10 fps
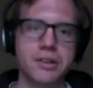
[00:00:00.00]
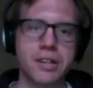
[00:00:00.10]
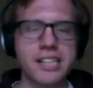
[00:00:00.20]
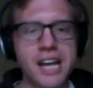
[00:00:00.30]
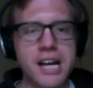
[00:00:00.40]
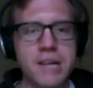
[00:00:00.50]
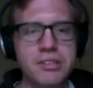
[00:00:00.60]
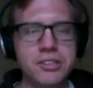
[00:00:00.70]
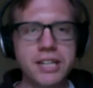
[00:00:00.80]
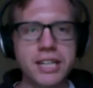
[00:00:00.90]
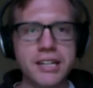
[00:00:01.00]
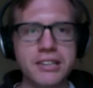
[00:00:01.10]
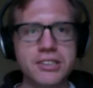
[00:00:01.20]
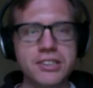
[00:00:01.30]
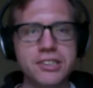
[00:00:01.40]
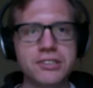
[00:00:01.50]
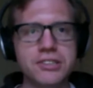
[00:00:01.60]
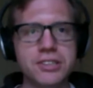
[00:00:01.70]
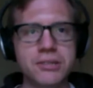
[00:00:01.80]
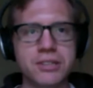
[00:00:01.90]
like, yeah, I'm going to try to get out there this year
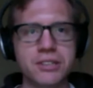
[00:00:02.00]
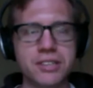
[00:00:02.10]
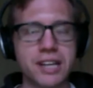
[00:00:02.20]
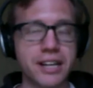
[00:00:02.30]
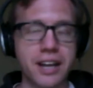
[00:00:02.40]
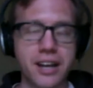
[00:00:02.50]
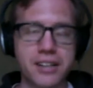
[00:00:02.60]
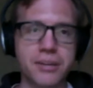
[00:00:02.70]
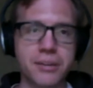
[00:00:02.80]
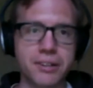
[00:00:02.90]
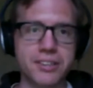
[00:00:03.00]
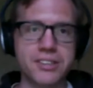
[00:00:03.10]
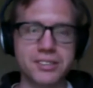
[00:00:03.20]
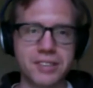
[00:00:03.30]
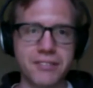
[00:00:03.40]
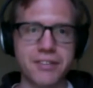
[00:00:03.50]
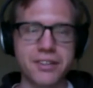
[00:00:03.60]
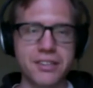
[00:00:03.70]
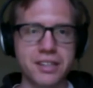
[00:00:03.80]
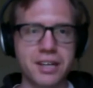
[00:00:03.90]
in summer. And I was like, yeah, summer is
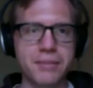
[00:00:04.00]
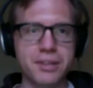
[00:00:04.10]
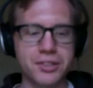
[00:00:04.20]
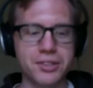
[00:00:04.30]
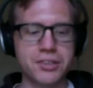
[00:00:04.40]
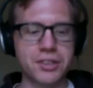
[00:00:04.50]
definitely the time that you should come